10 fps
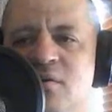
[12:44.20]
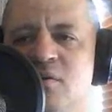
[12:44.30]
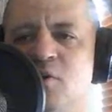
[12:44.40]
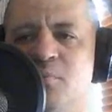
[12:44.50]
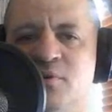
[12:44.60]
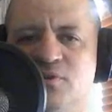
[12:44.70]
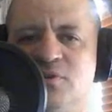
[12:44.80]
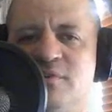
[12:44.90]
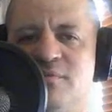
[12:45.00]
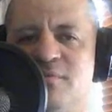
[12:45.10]
you know,
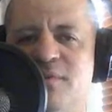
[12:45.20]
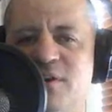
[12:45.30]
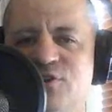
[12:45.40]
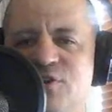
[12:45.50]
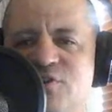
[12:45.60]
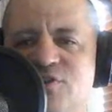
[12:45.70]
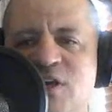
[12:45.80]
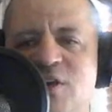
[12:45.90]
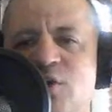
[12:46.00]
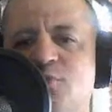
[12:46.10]
bullshit finishes,
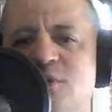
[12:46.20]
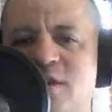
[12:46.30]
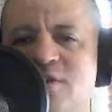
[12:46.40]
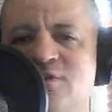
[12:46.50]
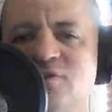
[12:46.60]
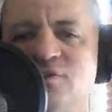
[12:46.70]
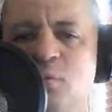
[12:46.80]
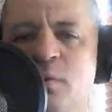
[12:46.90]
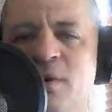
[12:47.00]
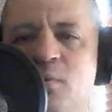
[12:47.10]
DQs. Like, this is,
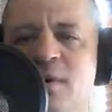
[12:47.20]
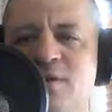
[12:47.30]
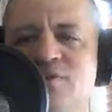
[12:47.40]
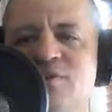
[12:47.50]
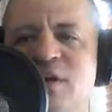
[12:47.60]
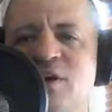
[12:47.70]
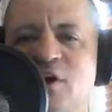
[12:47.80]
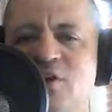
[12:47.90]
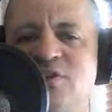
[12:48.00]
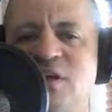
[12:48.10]
we can sink
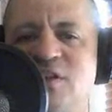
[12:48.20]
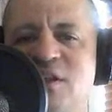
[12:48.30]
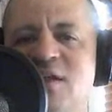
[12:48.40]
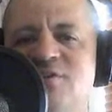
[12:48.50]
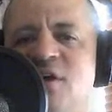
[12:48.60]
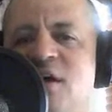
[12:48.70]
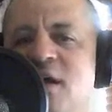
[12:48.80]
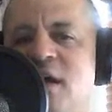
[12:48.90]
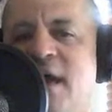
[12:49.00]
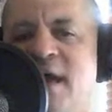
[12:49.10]
our teeth in this
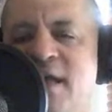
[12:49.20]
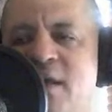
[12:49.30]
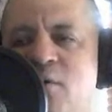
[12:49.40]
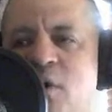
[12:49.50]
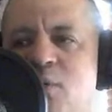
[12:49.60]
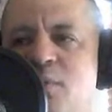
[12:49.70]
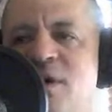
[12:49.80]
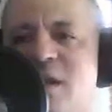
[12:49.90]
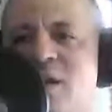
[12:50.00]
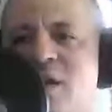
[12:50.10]
and we
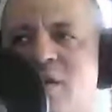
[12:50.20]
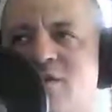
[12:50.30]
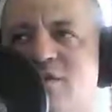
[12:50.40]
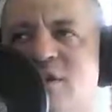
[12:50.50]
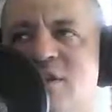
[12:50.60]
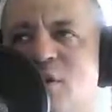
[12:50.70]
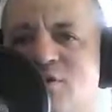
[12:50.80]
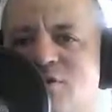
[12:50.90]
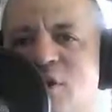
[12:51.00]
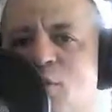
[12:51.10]
can sit there
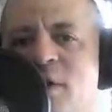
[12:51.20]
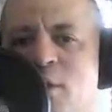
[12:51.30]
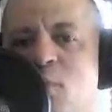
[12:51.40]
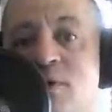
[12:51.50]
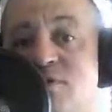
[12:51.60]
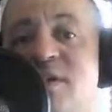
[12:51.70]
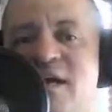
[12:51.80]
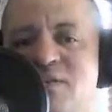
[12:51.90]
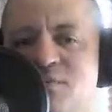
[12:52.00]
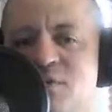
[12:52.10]
and say, okay, what's
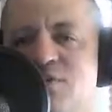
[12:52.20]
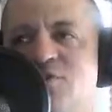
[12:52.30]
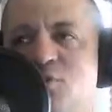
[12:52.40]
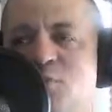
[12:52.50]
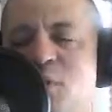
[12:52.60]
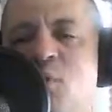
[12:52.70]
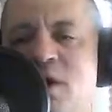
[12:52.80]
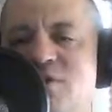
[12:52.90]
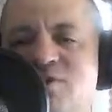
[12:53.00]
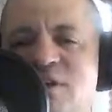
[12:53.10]
next for these two? We
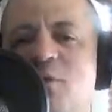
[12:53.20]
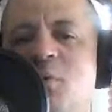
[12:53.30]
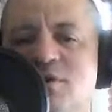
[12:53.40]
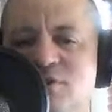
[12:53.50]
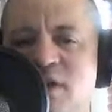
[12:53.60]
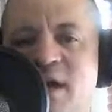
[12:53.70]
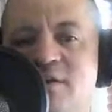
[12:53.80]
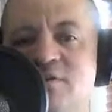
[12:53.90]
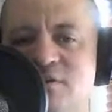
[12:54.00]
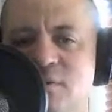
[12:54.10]
want to see what's
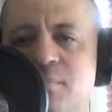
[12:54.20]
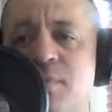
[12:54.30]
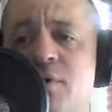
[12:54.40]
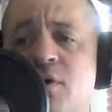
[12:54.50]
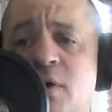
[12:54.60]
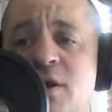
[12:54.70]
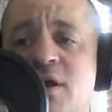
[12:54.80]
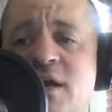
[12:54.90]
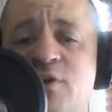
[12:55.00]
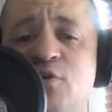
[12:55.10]
next. You know, and
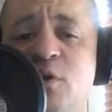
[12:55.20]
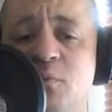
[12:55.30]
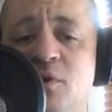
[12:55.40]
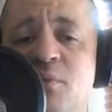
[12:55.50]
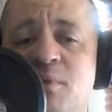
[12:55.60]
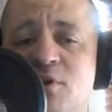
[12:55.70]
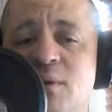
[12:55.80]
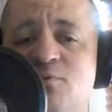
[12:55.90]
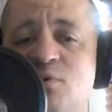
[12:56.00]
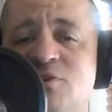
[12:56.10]
again, you can really build
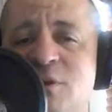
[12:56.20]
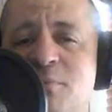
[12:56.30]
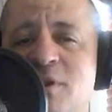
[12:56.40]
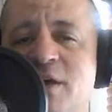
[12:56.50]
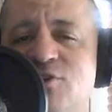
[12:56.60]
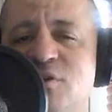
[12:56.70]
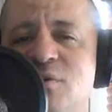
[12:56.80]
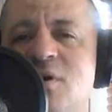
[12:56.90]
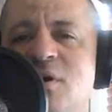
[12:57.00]
up to a stipulation